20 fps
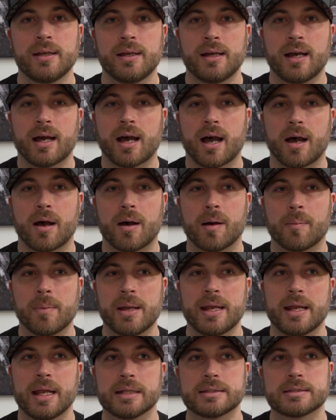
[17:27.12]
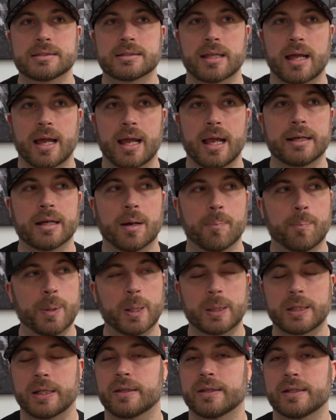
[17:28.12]
It's like a
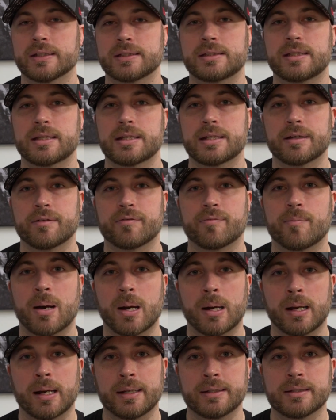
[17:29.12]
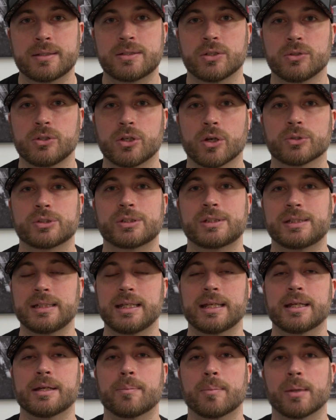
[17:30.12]
bucket list thing of mine to go see
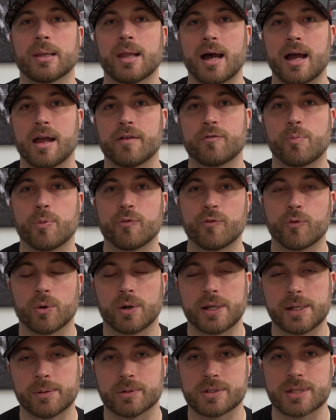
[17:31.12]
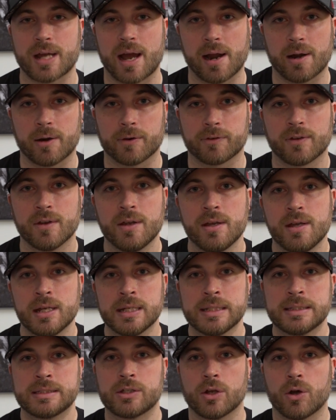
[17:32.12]
him live before he retires.
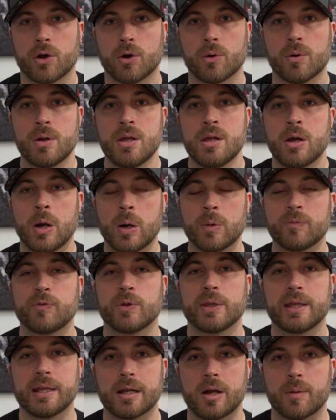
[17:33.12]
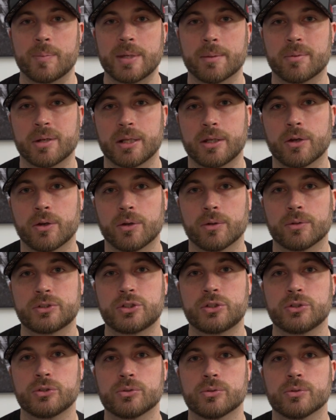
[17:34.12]
So hopefully I'll be able to go
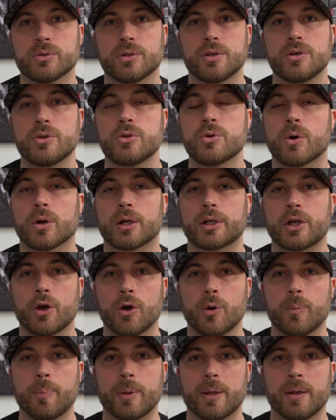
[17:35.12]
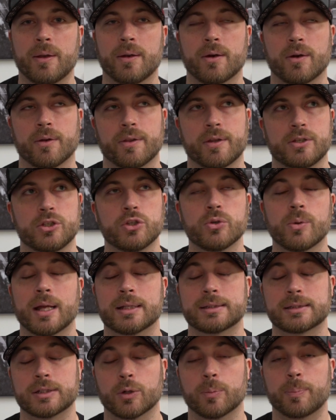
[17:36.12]
to the New York Open or the
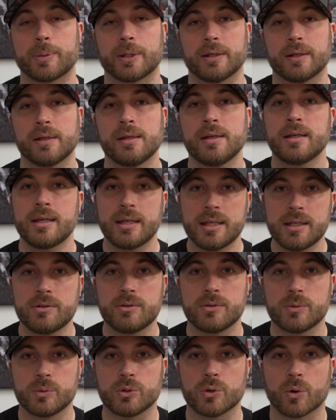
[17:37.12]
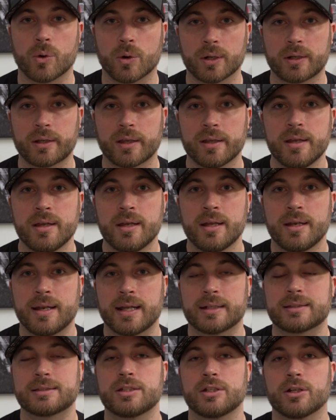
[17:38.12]
US Open in New York
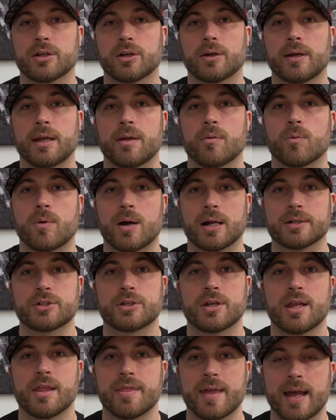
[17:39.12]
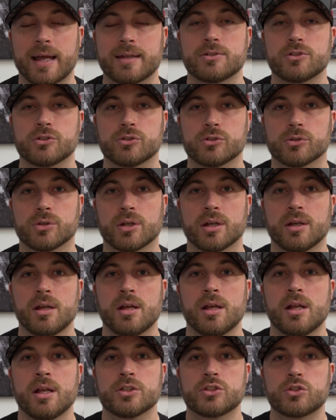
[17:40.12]
next year and watch that dude
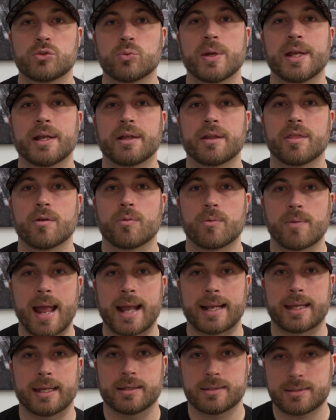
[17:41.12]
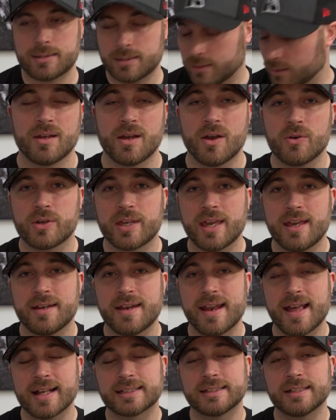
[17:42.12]
swing the racket. Okay,
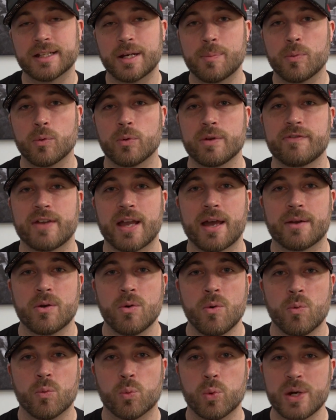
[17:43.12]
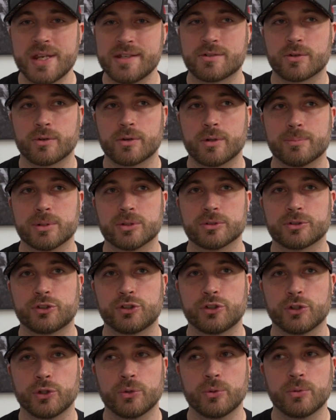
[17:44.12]
next up we've got Weezerable
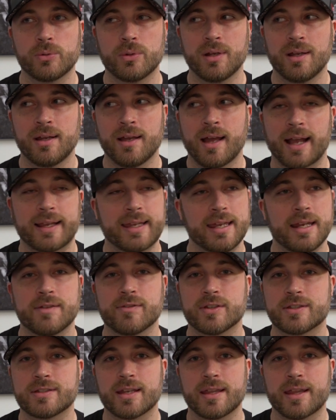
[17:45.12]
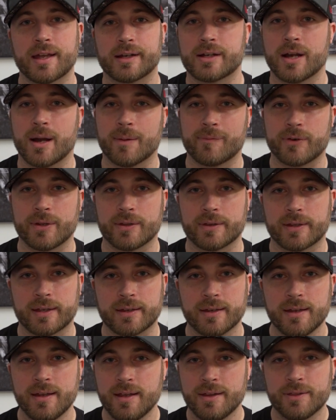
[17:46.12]
Shoe. I can't even say that confidently.
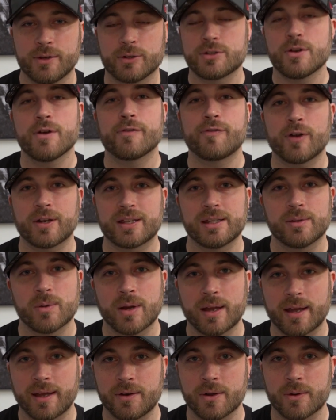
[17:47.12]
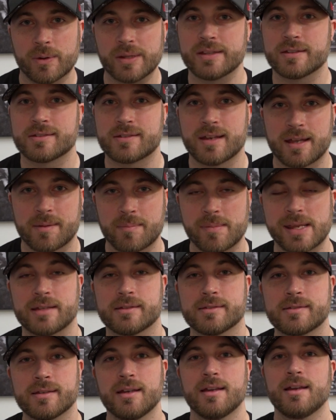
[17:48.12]
There's no fucking way I know what this name
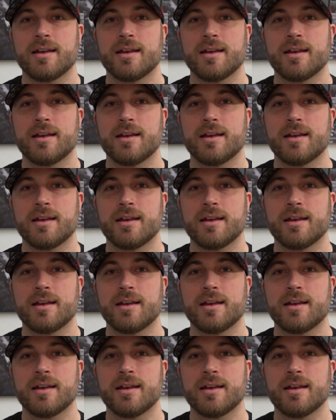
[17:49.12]
means.